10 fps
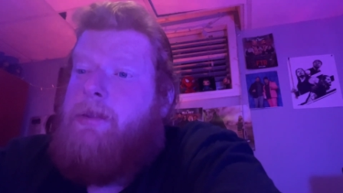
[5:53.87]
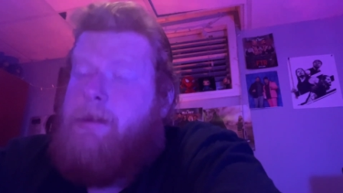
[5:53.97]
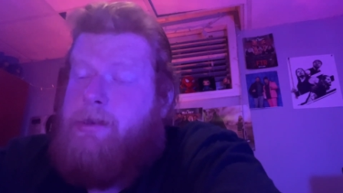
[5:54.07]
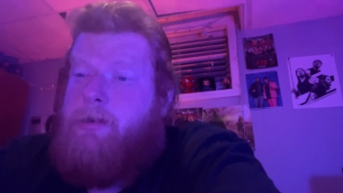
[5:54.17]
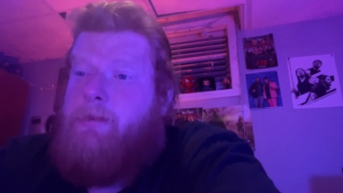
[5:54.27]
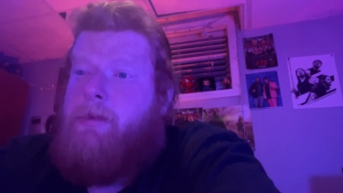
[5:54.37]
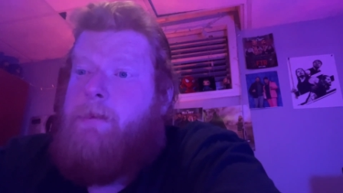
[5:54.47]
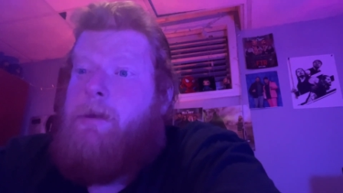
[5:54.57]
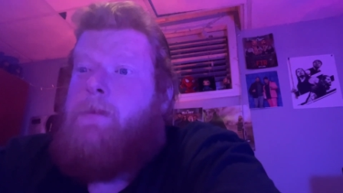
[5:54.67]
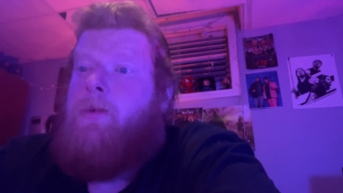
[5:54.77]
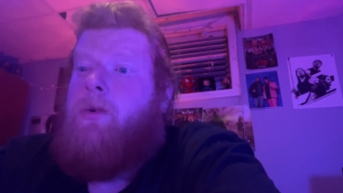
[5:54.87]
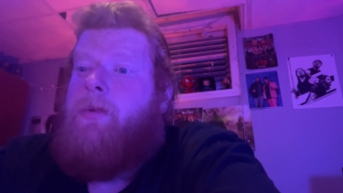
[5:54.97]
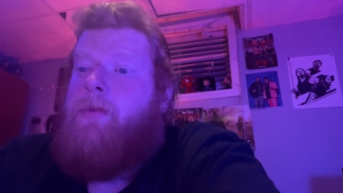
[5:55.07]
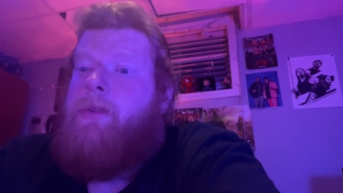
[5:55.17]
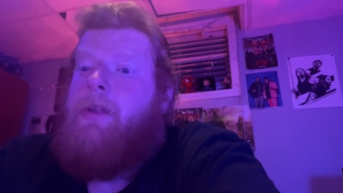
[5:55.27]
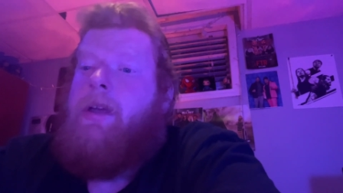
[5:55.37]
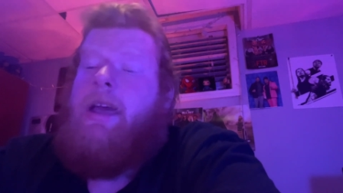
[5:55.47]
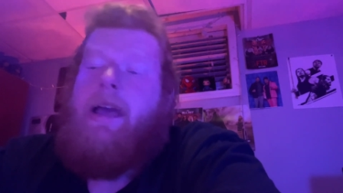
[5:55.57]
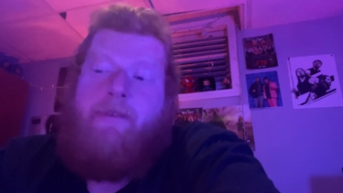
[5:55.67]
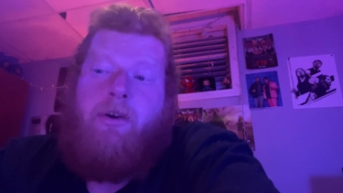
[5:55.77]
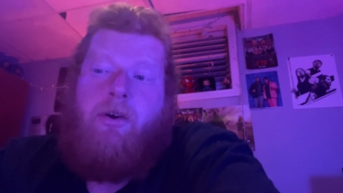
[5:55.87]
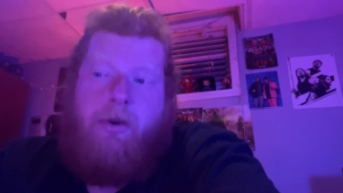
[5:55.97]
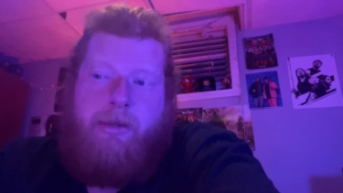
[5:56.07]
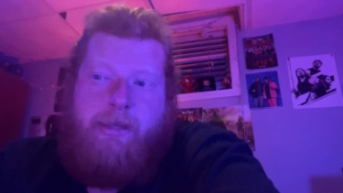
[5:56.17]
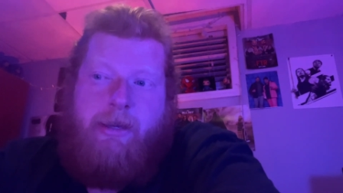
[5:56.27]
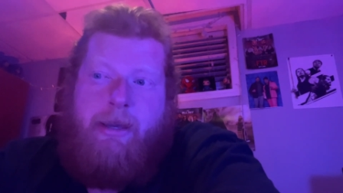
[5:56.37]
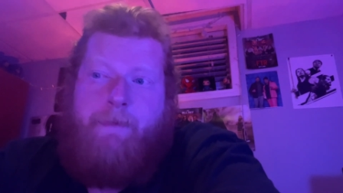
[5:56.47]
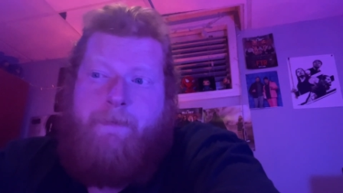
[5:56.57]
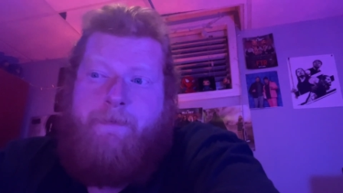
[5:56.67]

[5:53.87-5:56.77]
So many people have a hard time